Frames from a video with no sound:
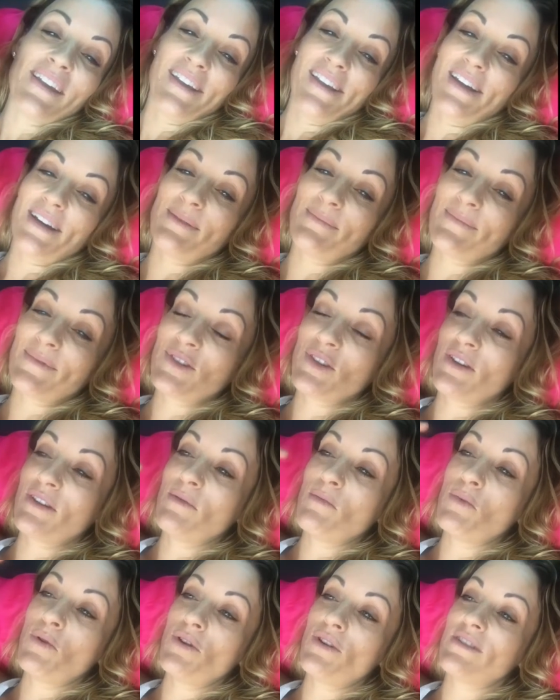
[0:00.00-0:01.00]
Yep. so the
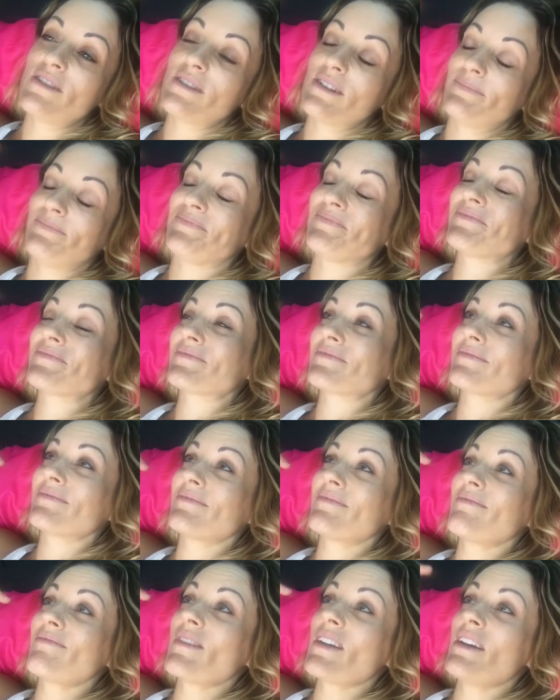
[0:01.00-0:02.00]
mood's
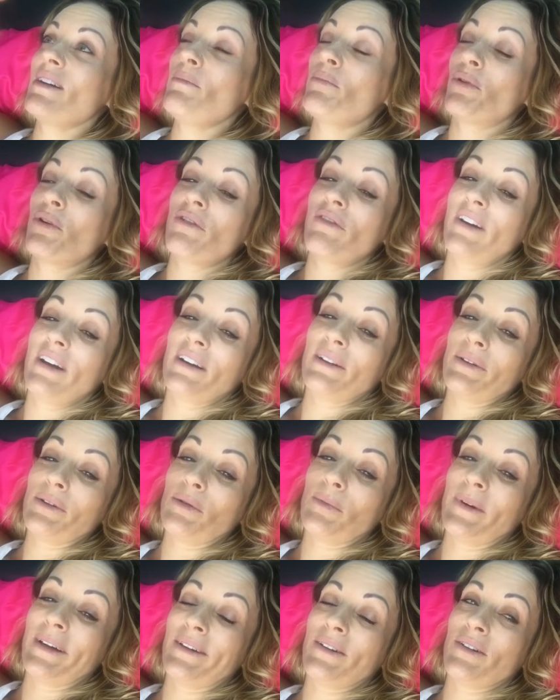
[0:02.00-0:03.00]
improving a little
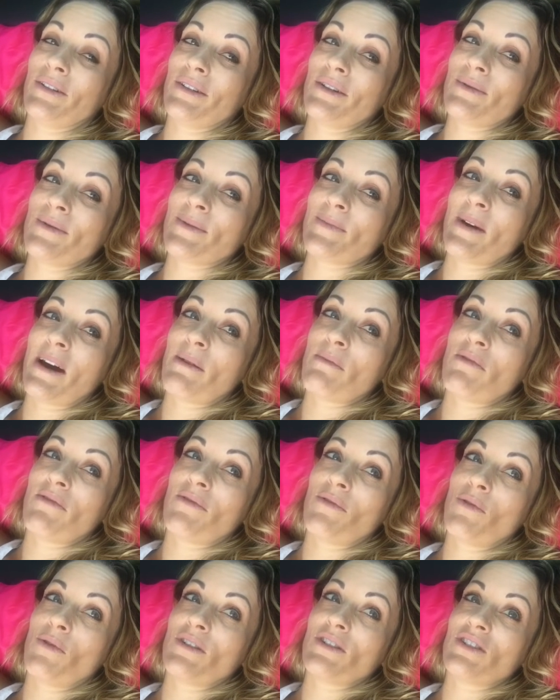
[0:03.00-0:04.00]
bit. Not that it was bad
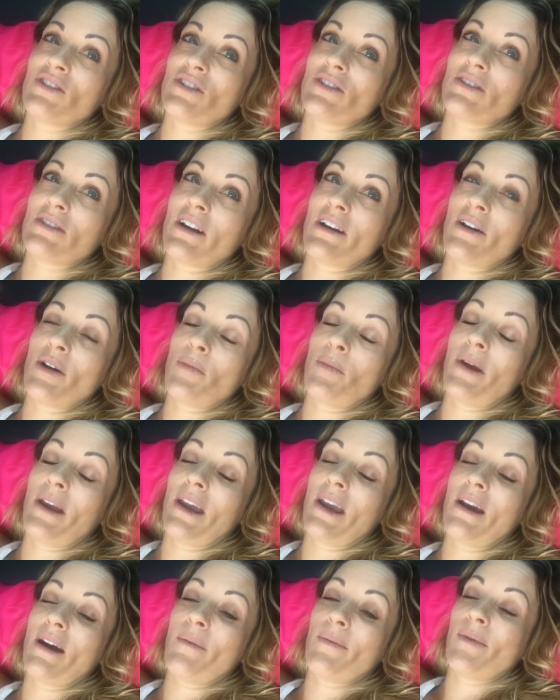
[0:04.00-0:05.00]
before. It's just I don't know,
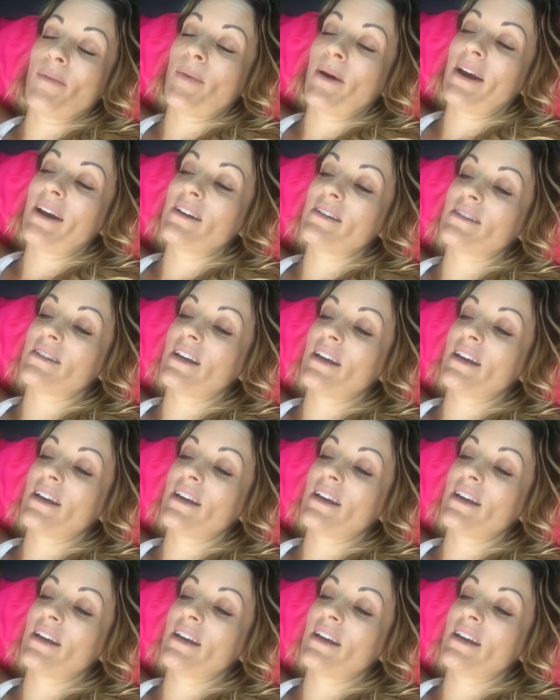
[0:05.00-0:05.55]
picking up the pace.